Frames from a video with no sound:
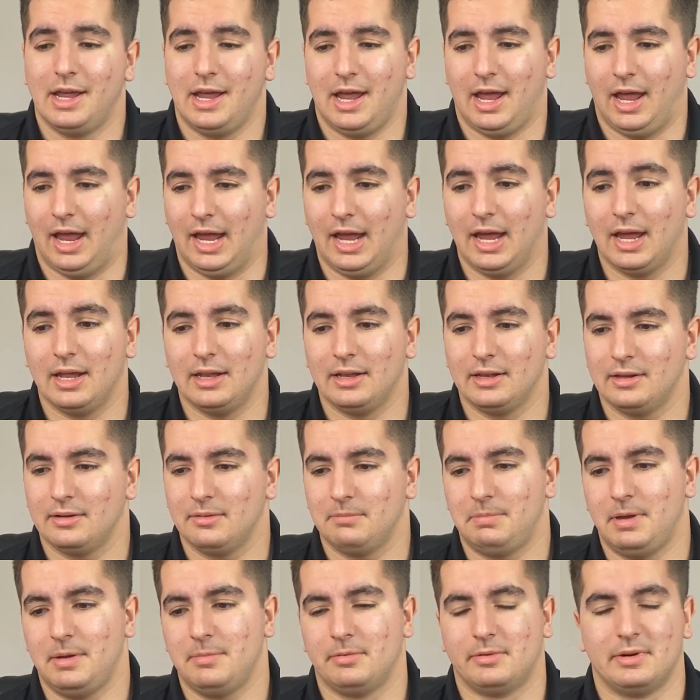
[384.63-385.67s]
And
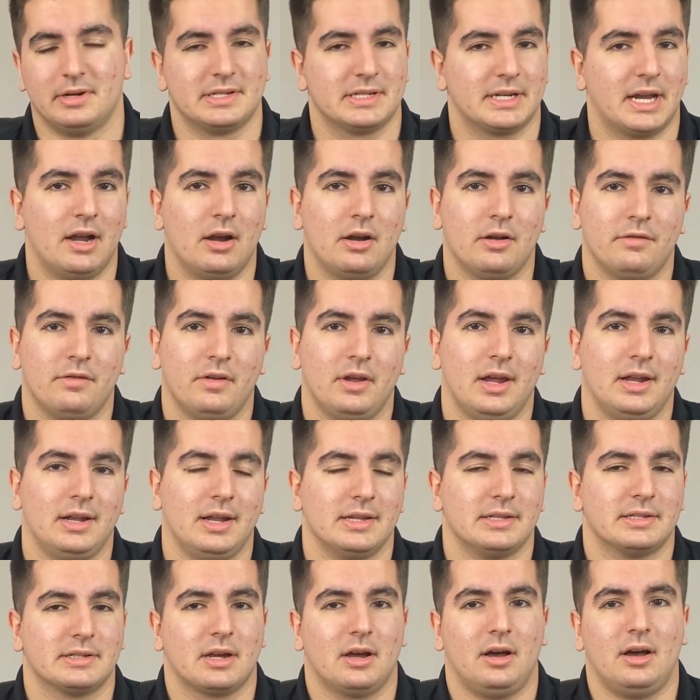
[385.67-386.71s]
people are scared of it.
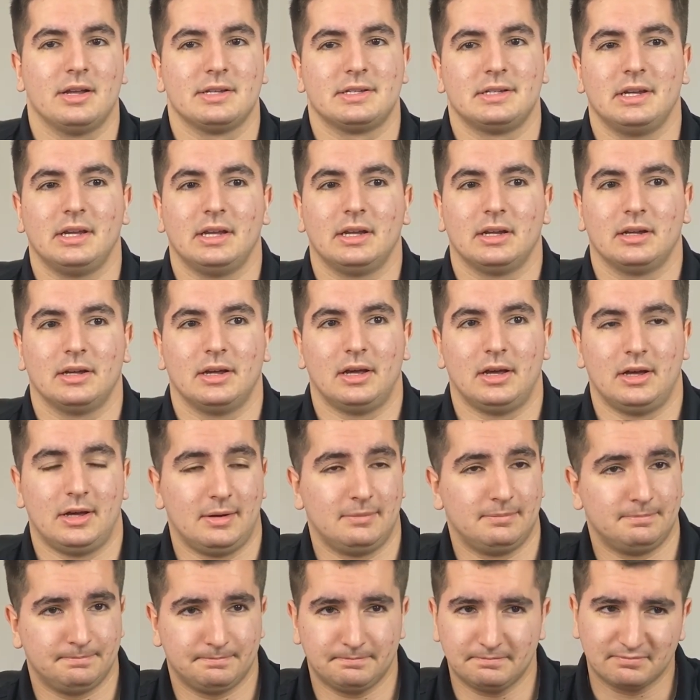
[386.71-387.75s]
It's causing
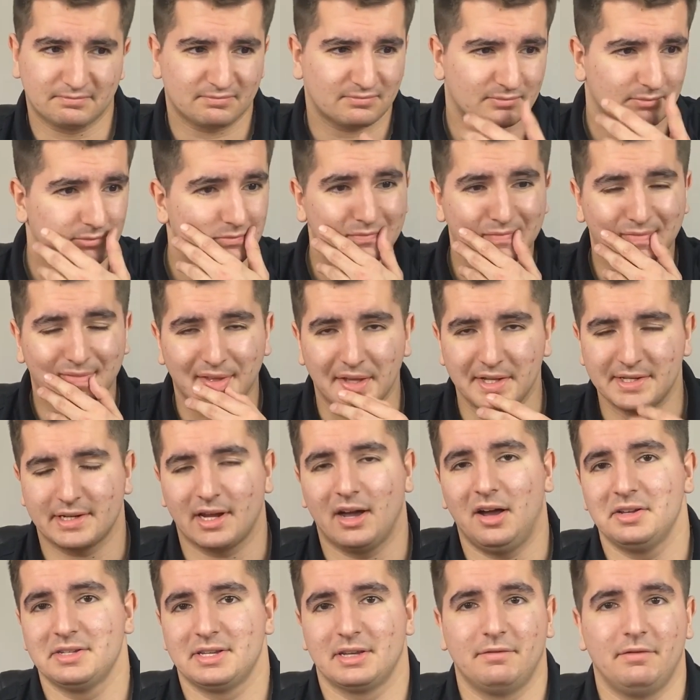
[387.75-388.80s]

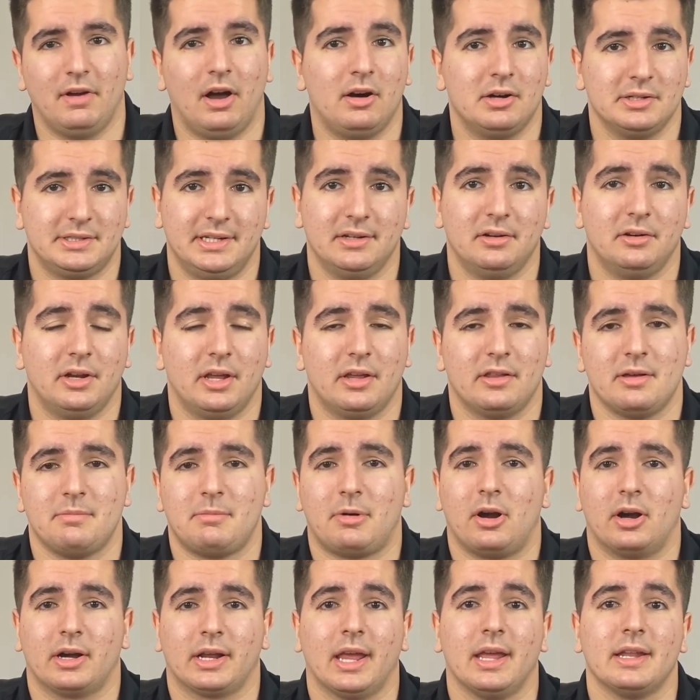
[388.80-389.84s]
volatility in the
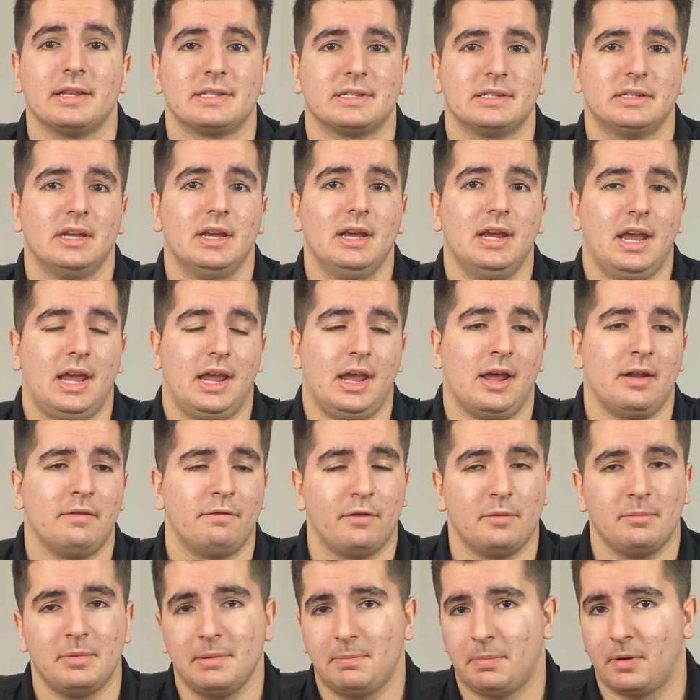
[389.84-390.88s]
markets. And for
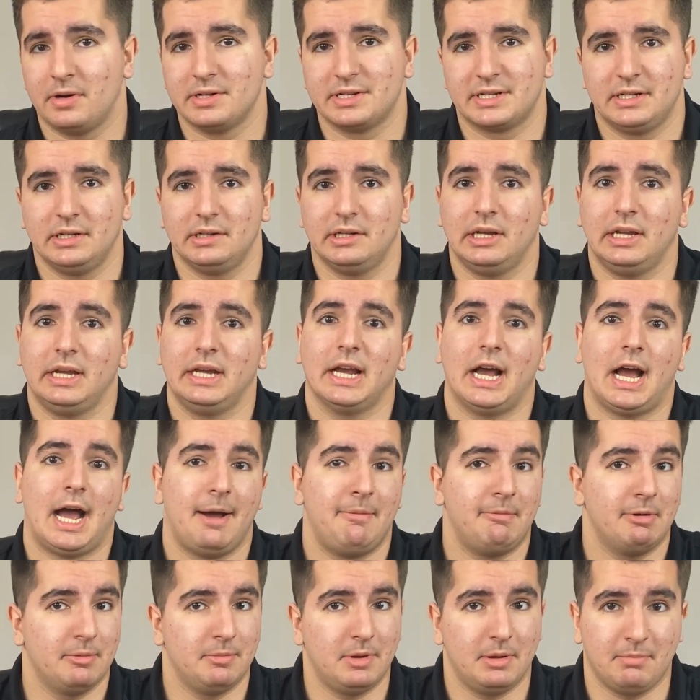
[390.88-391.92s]
me personally, I'm
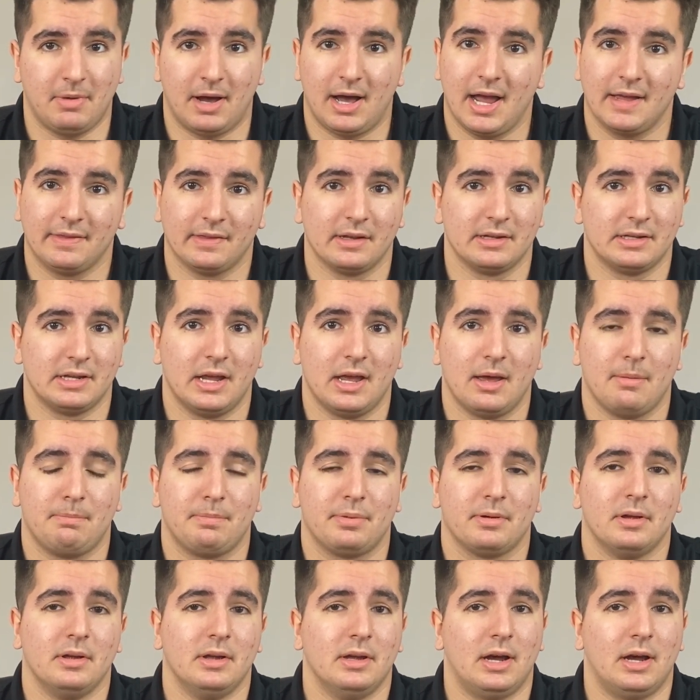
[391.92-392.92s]
going to be buying the dip.